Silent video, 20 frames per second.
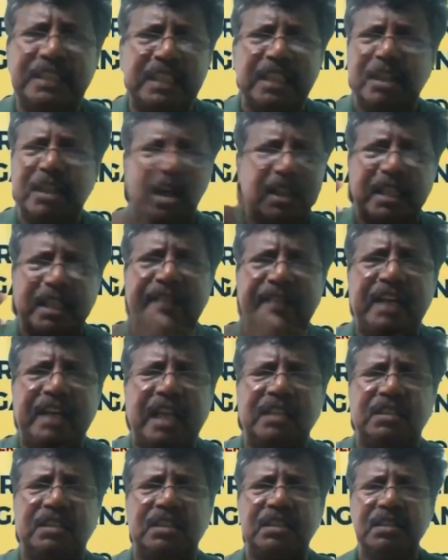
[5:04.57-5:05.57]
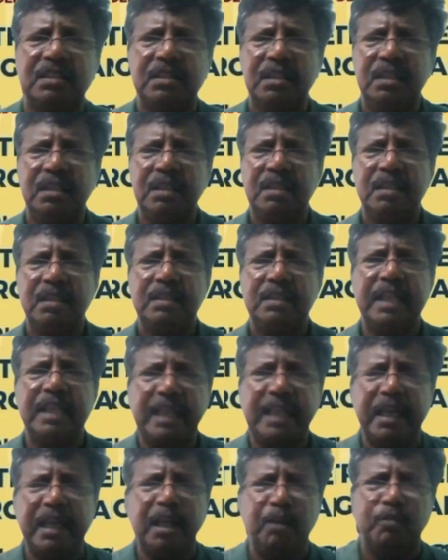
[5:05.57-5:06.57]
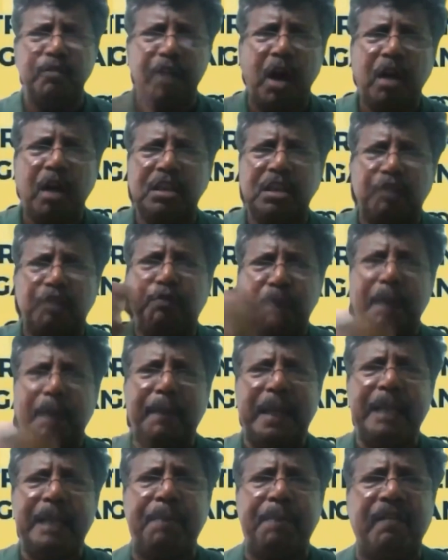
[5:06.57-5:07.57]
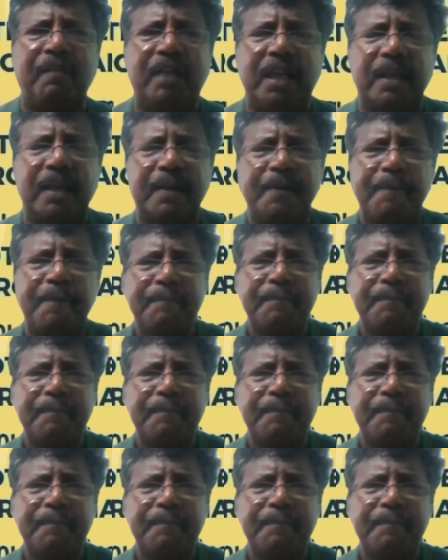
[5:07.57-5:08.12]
Is it not the evidence that I have lot of memory power?